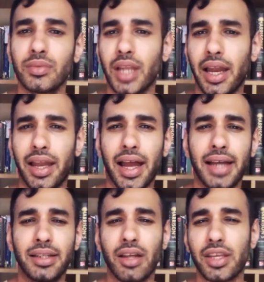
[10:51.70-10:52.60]

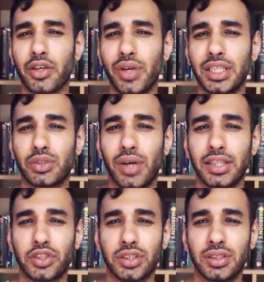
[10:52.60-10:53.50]
Another quiz
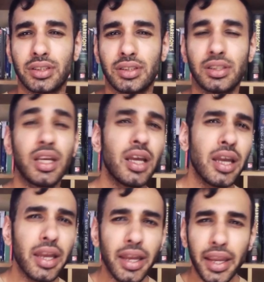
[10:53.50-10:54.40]
question.
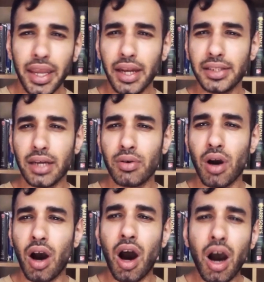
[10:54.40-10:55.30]
It is our
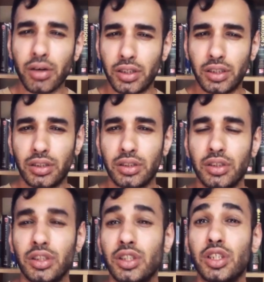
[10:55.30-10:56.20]
honor
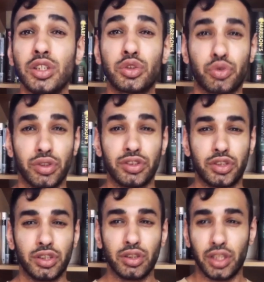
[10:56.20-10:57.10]
to
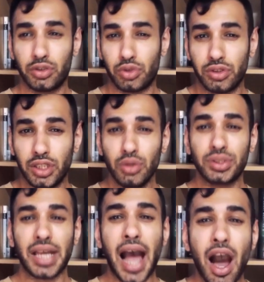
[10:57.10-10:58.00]
introduce
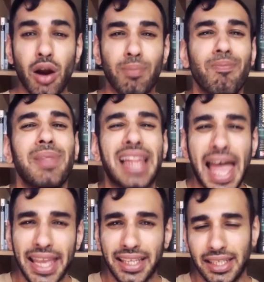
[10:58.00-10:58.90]
our
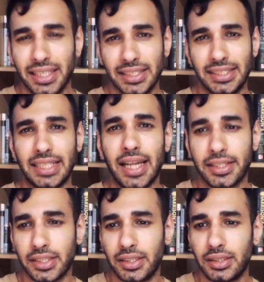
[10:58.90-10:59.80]
blank senator.